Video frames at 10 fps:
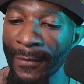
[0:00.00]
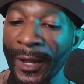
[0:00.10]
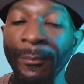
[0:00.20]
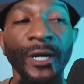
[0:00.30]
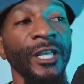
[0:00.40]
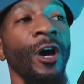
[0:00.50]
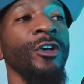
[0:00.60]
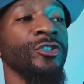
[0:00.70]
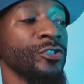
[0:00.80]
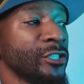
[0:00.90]
But he
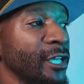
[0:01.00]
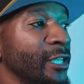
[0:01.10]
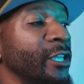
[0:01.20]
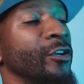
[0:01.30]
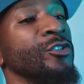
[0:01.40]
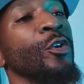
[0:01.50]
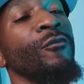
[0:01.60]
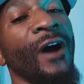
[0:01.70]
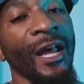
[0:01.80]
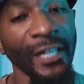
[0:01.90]
also said there's no
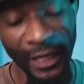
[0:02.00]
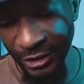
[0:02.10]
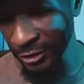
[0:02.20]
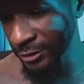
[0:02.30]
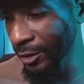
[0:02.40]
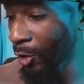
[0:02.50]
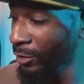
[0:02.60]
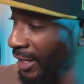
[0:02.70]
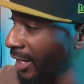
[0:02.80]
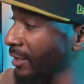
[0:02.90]
violation.
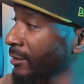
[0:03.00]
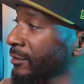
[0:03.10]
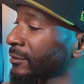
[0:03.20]
Okay.